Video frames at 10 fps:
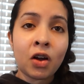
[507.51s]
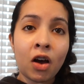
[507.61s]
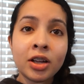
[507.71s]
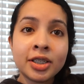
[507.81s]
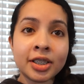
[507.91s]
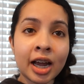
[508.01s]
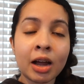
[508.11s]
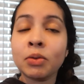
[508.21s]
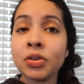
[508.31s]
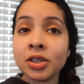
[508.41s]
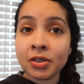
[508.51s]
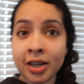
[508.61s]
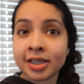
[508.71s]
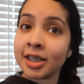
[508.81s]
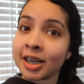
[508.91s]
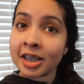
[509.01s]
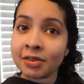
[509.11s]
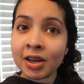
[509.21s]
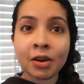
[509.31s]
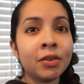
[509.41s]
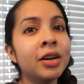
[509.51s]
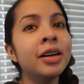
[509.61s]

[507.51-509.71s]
not, I will see you guys in the next video.